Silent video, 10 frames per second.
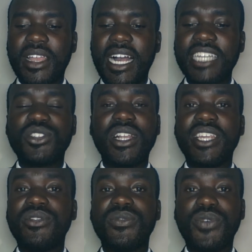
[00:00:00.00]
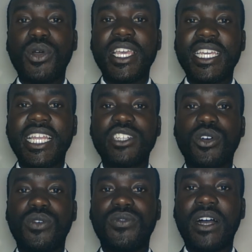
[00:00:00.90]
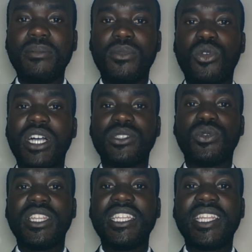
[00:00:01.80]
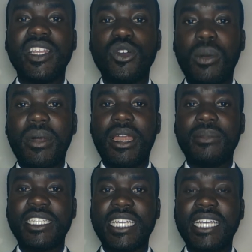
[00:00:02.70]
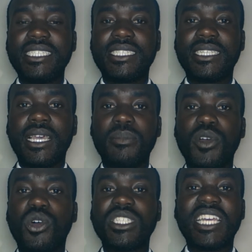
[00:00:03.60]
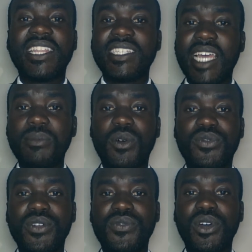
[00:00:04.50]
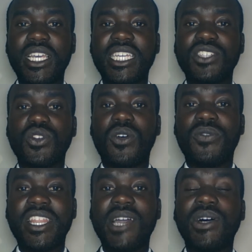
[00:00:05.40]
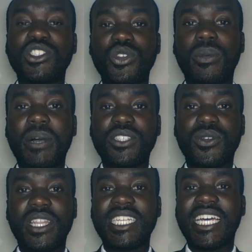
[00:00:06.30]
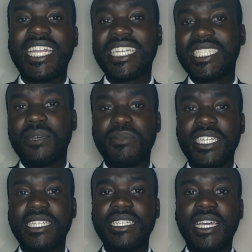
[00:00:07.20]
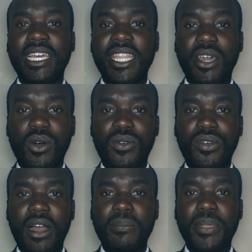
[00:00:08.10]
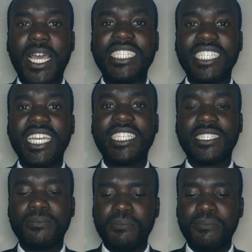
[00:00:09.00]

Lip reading: actually revoking that offer was within the legal parameters, because at the time of revoking his offer, there was no person that had accepted the offer as yet.